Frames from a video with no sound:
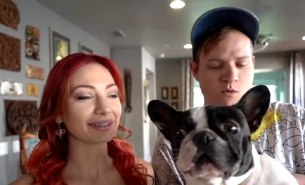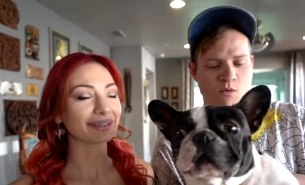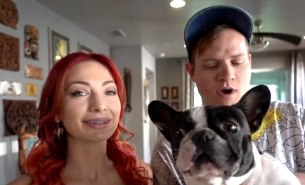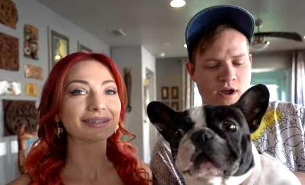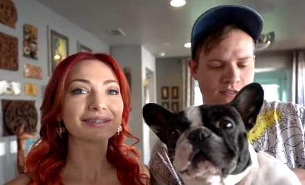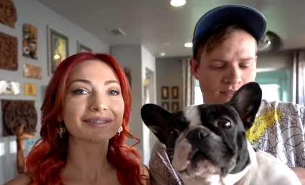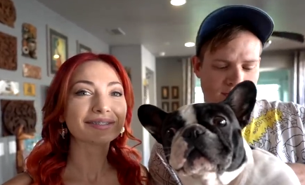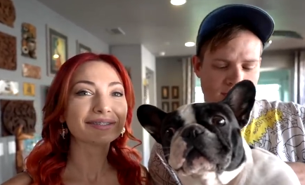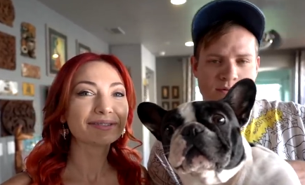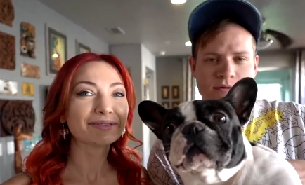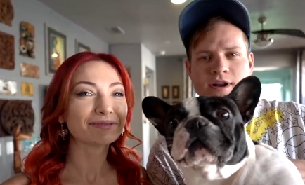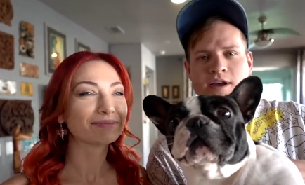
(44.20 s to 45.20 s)
Speaker 1: What's
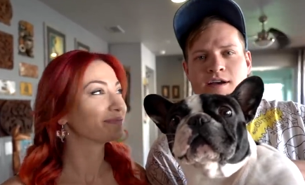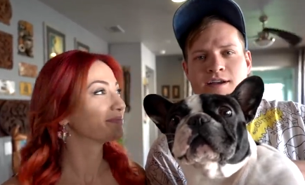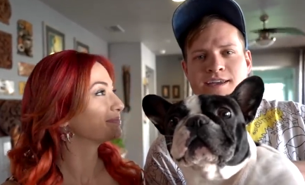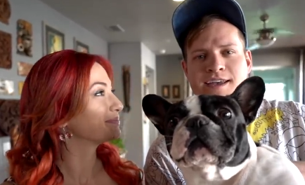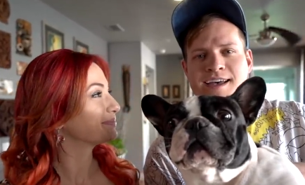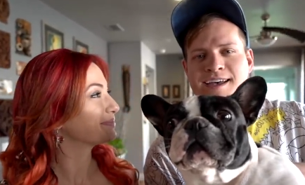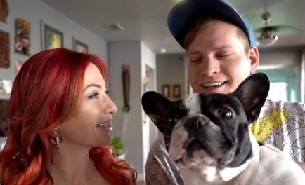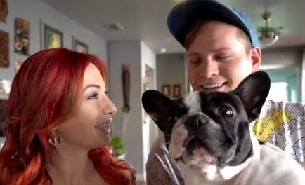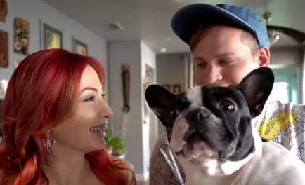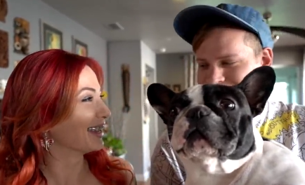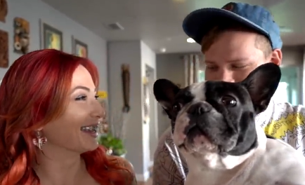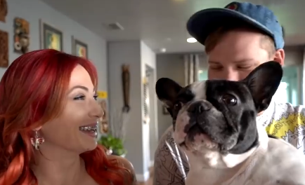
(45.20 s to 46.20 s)
going on,
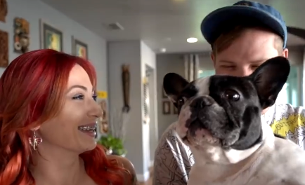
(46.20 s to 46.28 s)
guys?